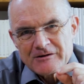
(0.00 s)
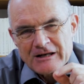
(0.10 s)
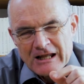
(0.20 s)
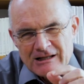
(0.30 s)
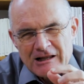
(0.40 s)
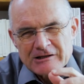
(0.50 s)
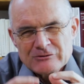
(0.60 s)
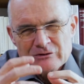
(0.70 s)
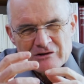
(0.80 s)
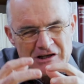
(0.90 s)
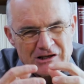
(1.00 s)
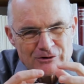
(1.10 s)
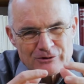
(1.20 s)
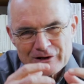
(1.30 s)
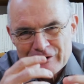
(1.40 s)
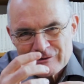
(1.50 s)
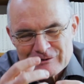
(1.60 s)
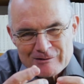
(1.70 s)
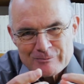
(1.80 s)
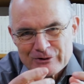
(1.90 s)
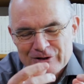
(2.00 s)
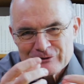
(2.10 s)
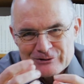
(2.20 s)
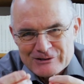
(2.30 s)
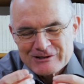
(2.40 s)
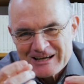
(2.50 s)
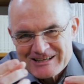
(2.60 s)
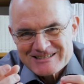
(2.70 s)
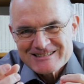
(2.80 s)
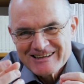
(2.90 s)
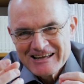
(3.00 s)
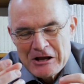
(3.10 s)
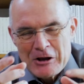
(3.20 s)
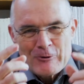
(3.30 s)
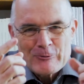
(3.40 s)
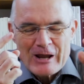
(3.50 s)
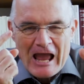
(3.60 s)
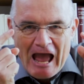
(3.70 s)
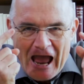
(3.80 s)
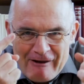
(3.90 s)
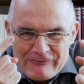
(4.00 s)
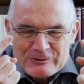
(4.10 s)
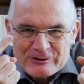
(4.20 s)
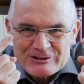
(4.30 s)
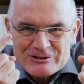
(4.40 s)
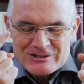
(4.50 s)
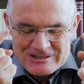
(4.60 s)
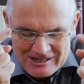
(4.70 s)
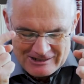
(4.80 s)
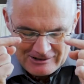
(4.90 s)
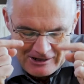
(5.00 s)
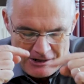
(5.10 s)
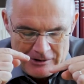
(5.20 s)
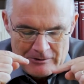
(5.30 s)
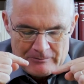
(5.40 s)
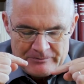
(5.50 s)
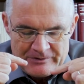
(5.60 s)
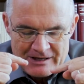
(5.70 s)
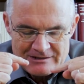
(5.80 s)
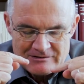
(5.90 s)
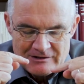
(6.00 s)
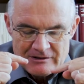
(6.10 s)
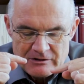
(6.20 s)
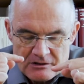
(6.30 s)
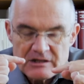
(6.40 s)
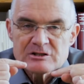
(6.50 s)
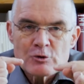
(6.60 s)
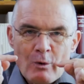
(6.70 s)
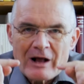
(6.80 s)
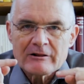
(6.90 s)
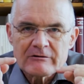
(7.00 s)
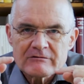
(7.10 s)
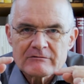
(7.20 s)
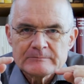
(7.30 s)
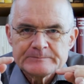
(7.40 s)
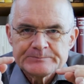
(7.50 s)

and I'd like to take you there deeper into the text, we have to understand that this wealth,